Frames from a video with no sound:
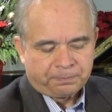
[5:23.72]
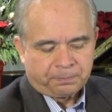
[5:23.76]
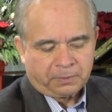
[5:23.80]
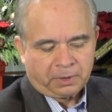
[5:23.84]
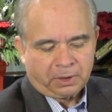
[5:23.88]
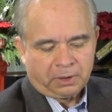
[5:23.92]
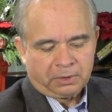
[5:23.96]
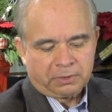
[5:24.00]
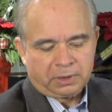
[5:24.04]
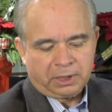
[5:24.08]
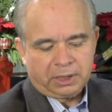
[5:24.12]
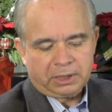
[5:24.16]

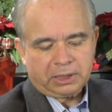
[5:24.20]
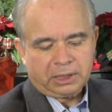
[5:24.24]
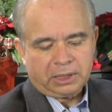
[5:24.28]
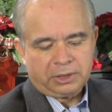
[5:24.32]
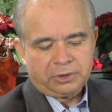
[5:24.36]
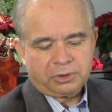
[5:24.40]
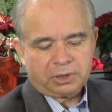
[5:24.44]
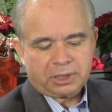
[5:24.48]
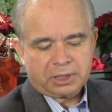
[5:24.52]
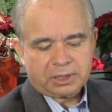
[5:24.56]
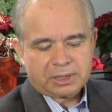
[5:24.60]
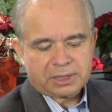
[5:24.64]
All right, and
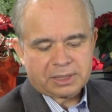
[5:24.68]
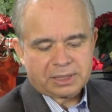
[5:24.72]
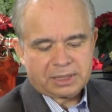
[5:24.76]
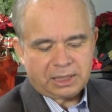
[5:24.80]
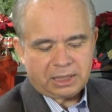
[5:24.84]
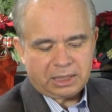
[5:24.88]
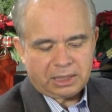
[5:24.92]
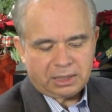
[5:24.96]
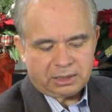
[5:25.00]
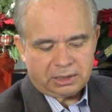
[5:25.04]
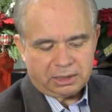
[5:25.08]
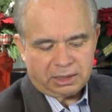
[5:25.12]
you can
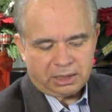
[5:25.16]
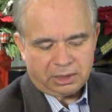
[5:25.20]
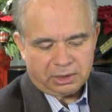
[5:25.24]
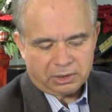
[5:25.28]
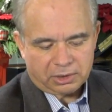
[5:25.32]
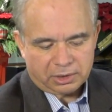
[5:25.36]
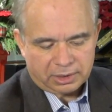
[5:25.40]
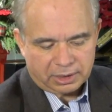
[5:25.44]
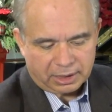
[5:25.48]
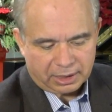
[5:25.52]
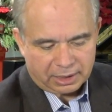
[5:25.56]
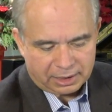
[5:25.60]
see
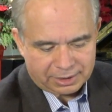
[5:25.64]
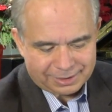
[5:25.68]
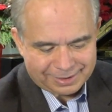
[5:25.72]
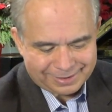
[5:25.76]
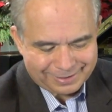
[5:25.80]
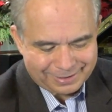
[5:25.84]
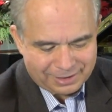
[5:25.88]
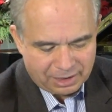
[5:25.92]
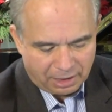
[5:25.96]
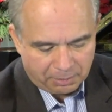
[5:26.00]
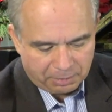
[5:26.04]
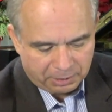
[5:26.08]
here that it's
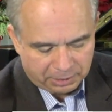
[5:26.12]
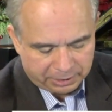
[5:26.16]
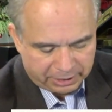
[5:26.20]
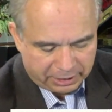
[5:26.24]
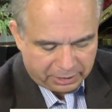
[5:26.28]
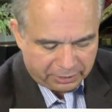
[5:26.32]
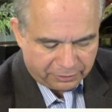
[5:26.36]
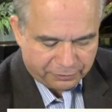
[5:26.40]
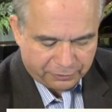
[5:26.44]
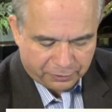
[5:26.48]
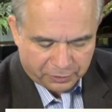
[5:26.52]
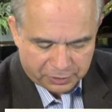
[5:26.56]
doubled. In
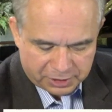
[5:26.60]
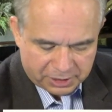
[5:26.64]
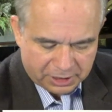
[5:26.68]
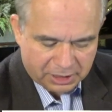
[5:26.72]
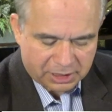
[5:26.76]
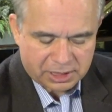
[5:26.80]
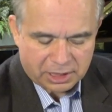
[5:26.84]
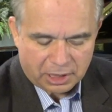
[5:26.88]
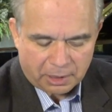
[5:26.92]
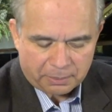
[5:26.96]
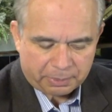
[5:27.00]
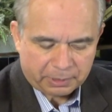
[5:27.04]
the first
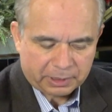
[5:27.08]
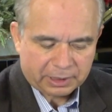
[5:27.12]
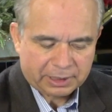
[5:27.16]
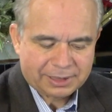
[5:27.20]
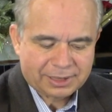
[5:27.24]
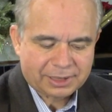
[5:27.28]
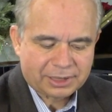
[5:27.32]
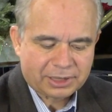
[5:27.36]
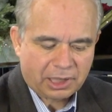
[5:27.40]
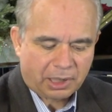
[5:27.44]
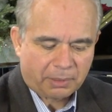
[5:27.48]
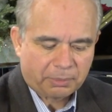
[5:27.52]
example,
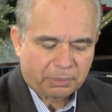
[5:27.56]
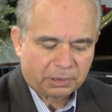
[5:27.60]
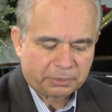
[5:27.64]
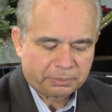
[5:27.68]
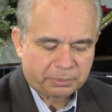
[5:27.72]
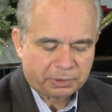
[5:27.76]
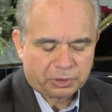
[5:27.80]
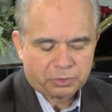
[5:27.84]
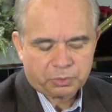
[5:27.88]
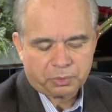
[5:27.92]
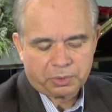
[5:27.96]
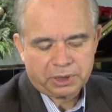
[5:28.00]
it's doubled
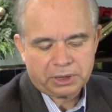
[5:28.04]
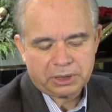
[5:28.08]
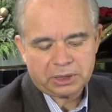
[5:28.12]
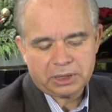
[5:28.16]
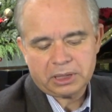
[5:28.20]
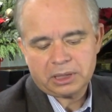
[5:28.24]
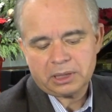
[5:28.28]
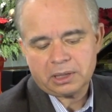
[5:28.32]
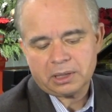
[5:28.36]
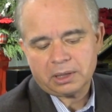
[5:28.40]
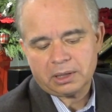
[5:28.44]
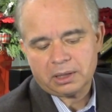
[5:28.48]
between
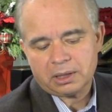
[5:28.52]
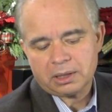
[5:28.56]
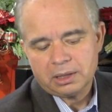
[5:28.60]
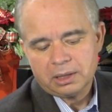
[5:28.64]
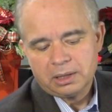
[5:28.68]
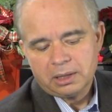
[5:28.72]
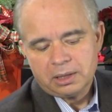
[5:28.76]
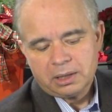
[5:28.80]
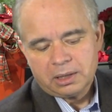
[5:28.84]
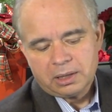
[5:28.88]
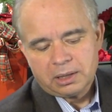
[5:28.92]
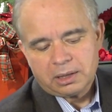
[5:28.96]
the
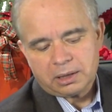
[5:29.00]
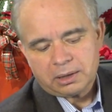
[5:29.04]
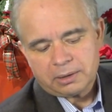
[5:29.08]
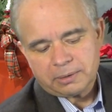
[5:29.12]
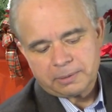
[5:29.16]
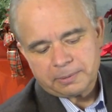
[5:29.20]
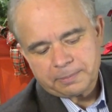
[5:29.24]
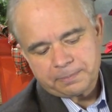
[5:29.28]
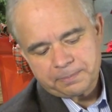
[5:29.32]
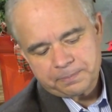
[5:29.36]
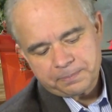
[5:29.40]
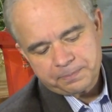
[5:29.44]

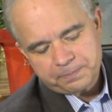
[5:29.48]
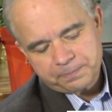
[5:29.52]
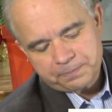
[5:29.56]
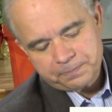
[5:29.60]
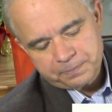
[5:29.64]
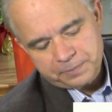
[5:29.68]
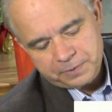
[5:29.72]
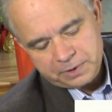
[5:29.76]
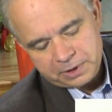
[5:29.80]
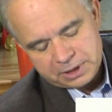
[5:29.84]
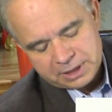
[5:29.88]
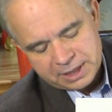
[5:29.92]

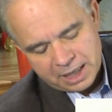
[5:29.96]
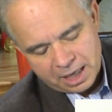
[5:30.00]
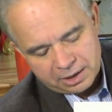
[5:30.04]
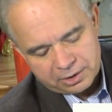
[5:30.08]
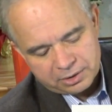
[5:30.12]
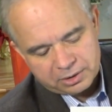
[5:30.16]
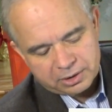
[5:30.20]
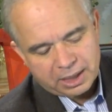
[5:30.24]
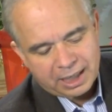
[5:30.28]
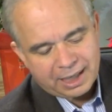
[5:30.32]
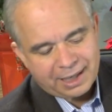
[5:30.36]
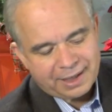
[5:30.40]

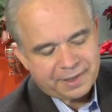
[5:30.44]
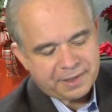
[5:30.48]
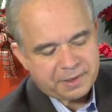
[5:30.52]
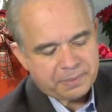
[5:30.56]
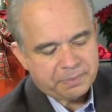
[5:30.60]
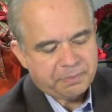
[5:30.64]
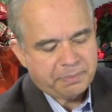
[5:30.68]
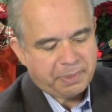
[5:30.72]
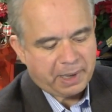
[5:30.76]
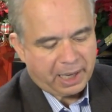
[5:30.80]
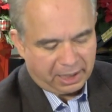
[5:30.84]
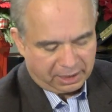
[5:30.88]
tenor and the
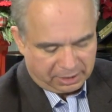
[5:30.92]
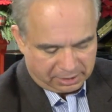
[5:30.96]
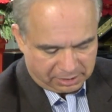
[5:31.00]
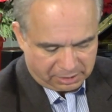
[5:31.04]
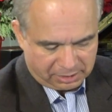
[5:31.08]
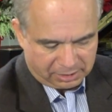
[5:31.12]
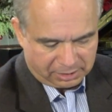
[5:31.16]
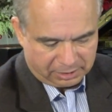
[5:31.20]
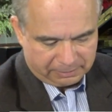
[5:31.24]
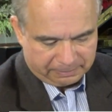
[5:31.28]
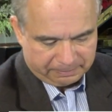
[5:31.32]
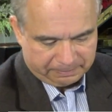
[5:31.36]

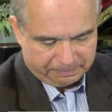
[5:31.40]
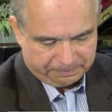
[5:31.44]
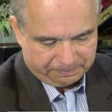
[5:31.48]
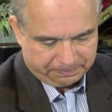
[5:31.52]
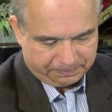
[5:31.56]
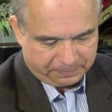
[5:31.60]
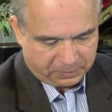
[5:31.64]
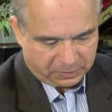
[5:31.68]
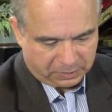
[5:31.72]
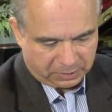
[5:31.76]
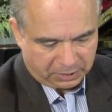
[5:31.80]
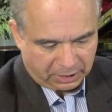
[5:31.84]
bass.
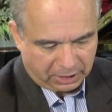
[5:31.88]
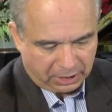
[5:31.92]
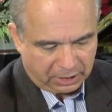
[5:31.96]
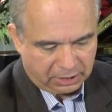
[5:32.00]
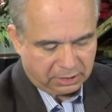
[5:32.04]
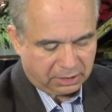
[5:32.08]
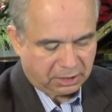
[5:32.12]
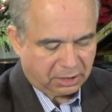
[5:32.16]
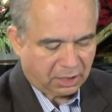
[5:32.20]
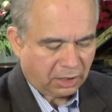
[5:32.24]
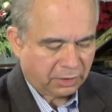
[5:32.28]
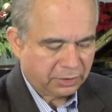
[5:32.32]
Okay,
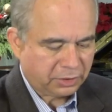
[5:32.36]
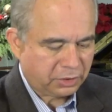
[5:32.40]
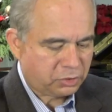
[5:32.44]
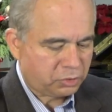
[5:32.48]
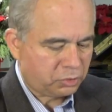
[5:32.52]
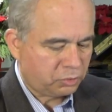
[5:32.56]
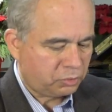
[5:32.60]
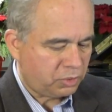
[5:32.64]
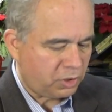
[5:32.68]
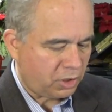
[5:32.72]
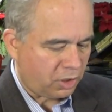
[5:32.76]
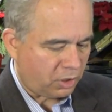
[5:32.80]
the other
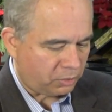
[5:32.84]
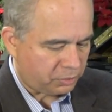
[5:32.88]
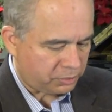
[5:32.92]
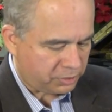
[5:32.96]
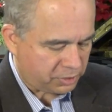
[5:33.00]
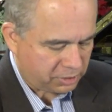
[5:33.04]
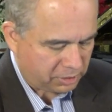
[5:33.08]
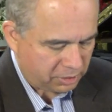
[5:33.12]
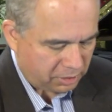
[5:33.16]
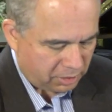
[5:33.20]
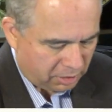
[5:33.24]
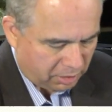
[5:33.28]
2
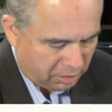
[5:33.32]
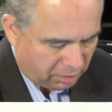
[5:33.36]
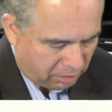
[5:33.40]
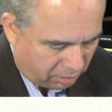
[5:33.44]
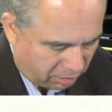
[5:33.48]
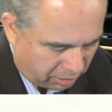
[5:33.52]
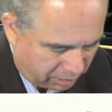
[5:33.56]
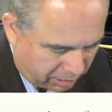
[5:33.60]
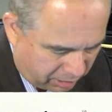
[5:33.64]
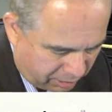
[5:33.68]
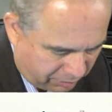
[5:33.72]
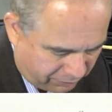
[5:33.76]
notes
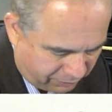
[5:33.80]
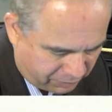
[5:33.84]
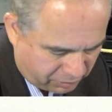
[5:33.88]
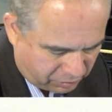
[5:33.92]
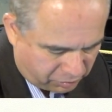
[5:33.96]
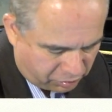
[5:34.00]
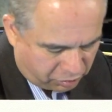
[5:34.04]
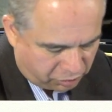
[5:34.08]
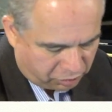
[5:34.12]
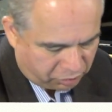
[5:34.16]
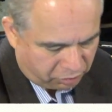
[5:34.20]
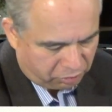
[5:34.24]
are given
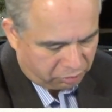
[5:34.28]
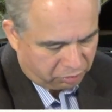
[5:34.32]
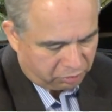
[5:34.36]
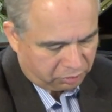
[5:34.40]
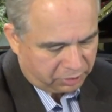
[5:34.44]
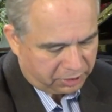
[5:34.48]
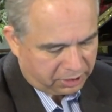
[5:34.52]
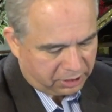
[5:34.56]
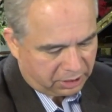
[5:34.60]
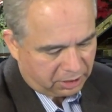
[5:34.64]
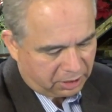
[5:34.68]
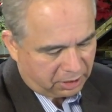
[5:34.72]
to
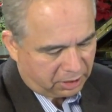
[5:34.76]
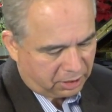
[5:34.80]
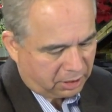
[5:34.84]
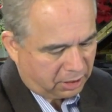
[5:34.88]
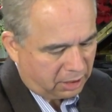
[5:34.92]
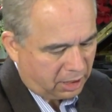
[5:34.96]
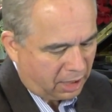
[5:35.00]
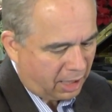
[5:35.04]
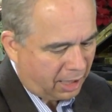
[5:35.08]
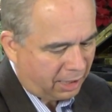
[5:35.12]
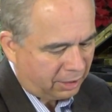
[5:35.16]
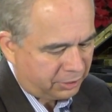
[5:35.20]
the
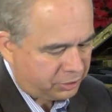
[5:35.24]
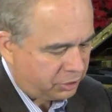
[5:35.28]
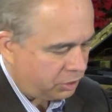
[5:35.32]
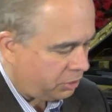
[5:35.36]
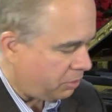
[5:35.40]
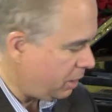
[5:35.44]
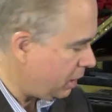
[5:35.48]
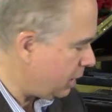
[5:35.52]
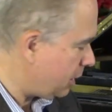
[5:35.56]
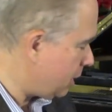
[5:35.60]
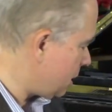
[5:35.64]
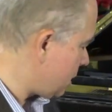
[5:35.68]
alto
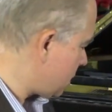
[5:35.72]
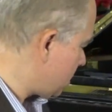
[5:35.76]
and the